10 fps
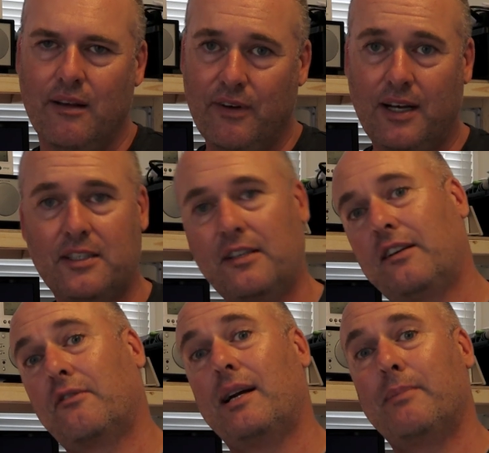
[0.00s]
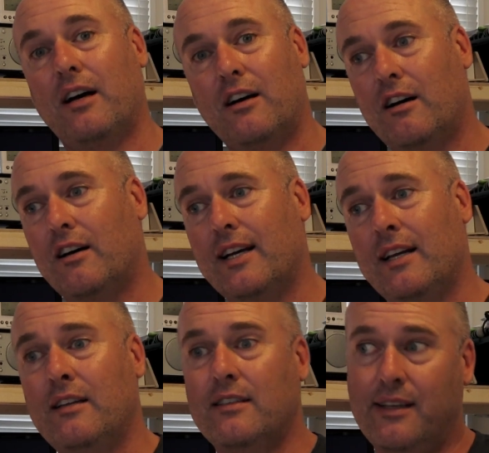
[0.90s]
faster to grab the eye,
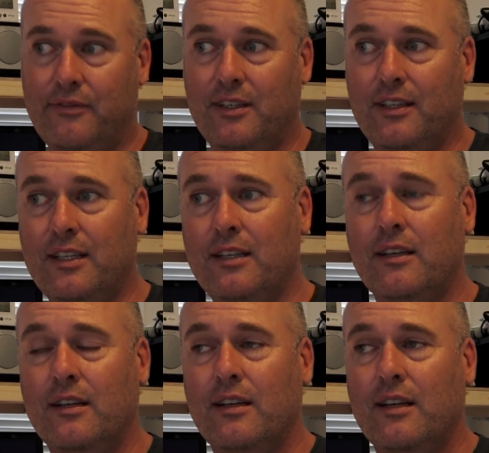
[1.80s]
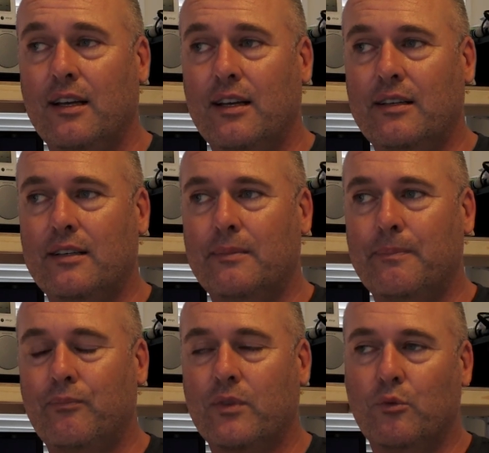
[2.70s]
definitely. Well,
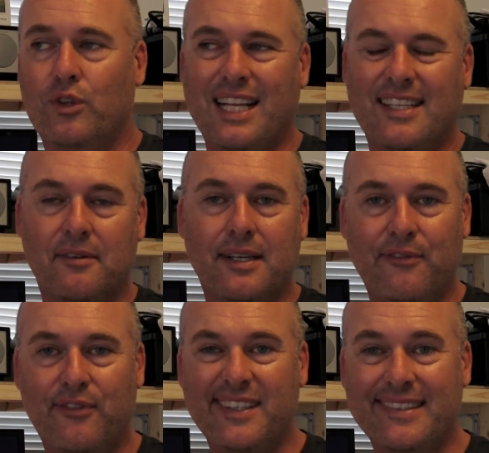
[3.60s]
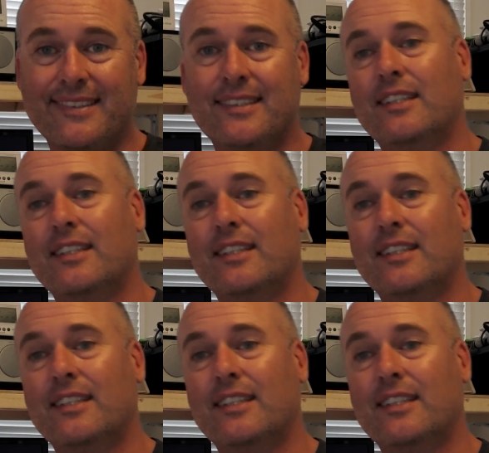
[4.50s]
that's how I feel.